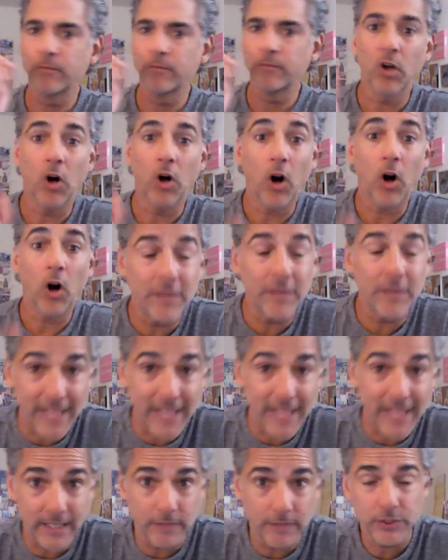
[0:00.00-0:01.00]
On the
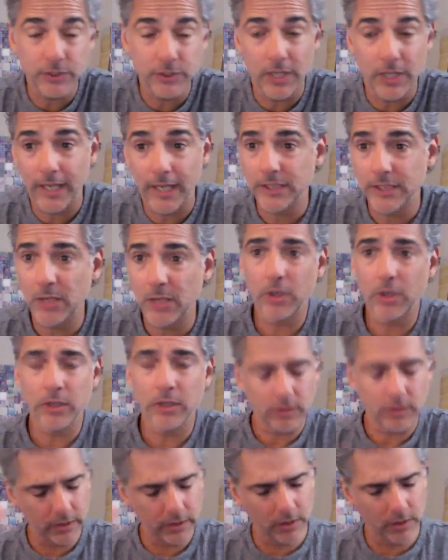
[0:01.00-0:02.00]
negative side, because I
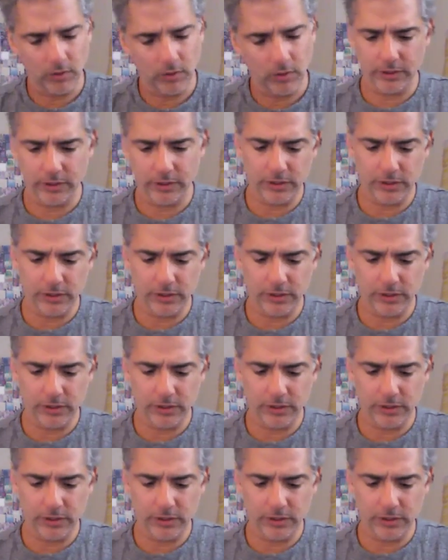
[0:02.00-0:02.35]
want to, look,